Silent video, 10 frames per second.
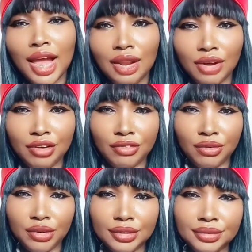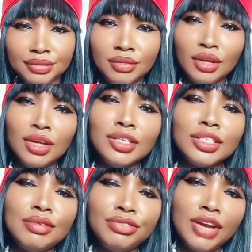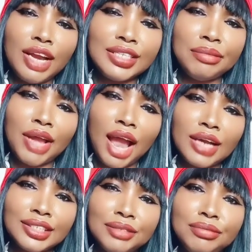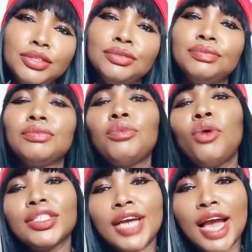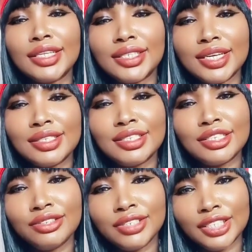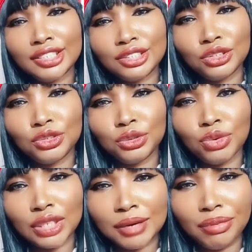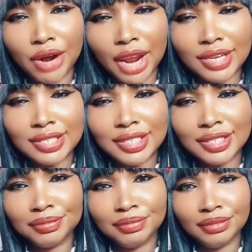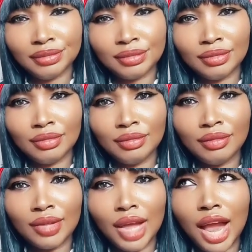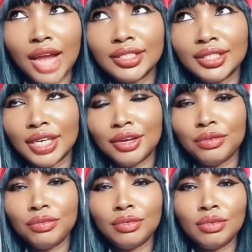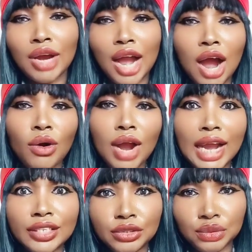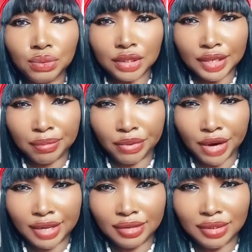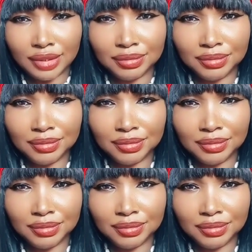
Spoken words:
Hello everyone. Some of you guys have been asking me what items you need to do water prayers and how can you do water prayers.